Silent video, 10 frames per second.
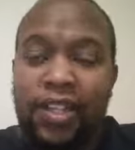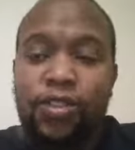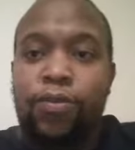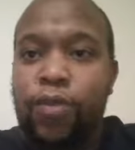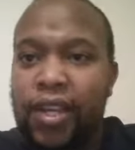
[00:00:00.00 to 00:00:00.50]

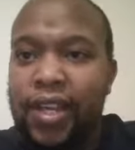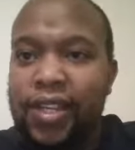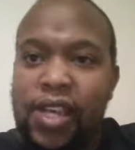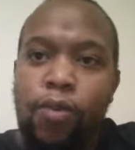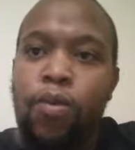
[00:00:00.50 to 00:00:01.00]
let's not
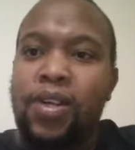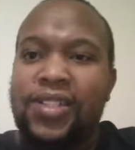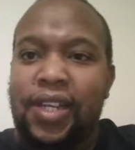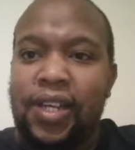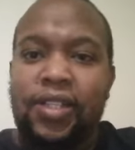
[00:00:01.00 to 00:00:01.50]
forget, he
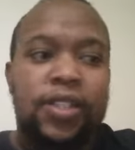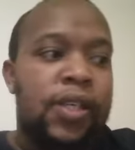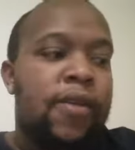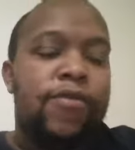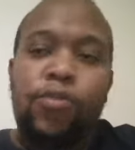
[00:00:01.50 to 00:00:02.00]
was linked
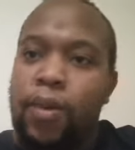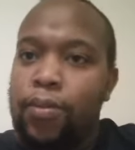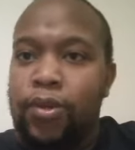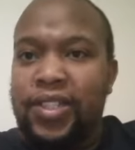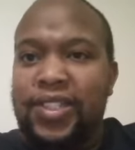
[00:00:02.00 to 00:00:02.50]
to
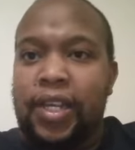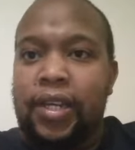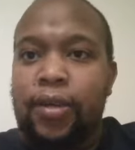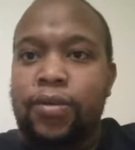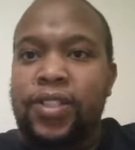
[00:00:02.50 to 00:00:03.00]
Mamelodi
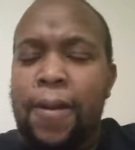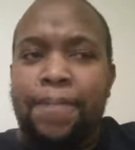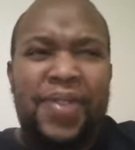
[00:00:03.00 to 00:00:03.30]
Sundowns.